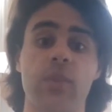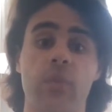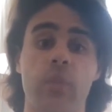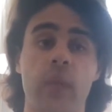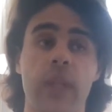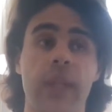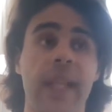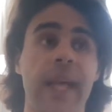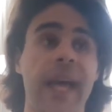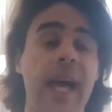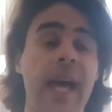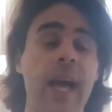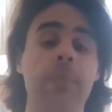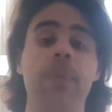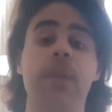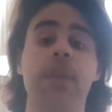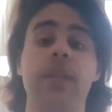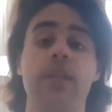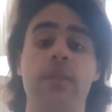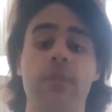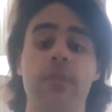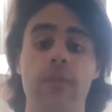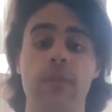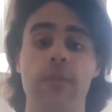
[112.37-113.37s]
will
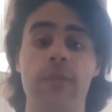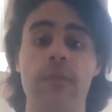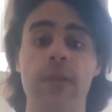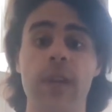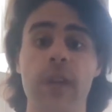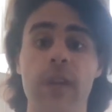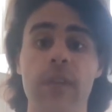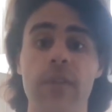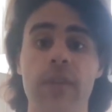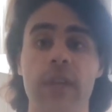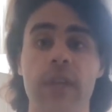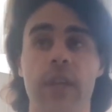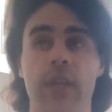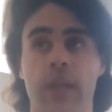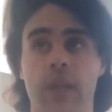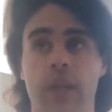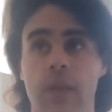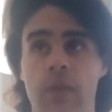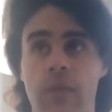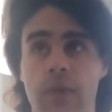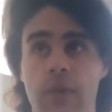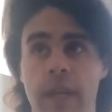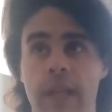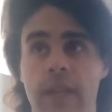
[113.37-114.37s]
happen very
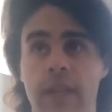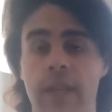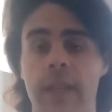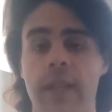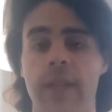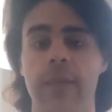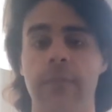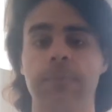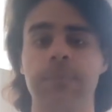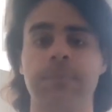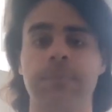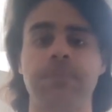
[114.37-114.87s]
quickly.